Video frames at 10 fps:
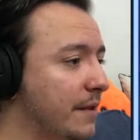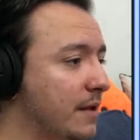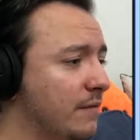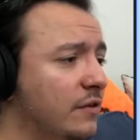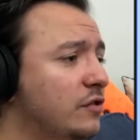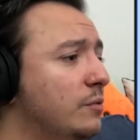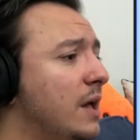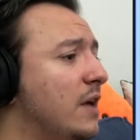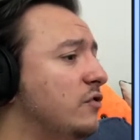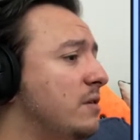I think she
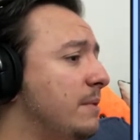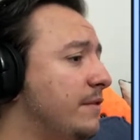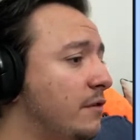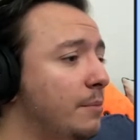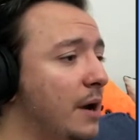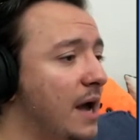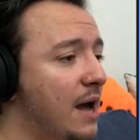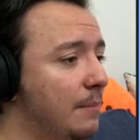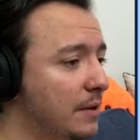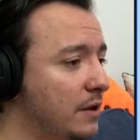would actually be super
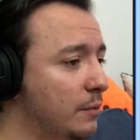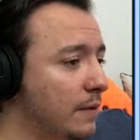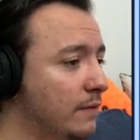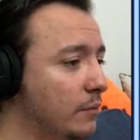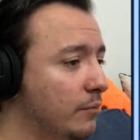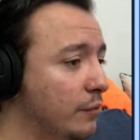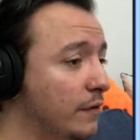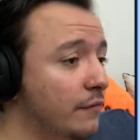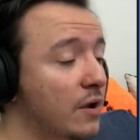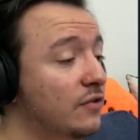happy that you wanted to
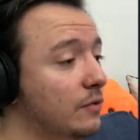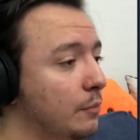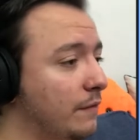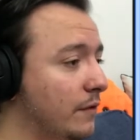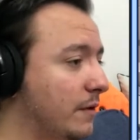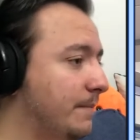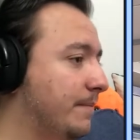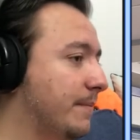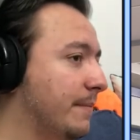improve your friendship with her.